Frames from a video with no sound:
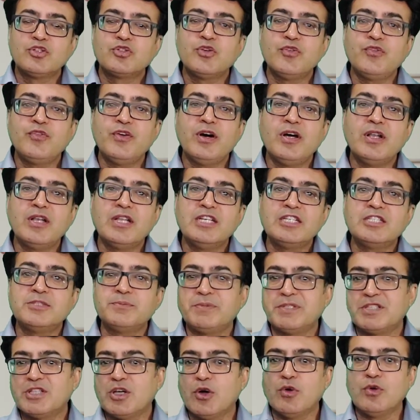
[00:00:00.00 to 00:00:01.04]
so far its
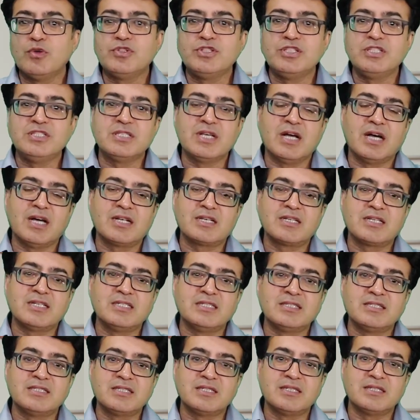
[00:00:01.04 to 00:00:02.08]
pathologies are
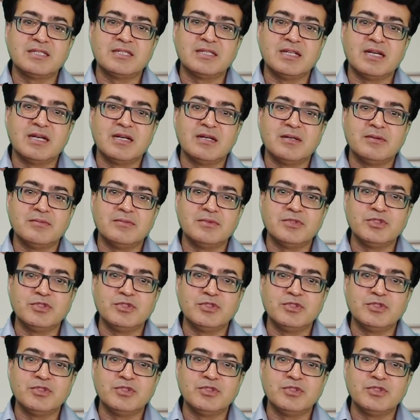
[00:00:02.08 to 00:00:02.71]
concerned uh,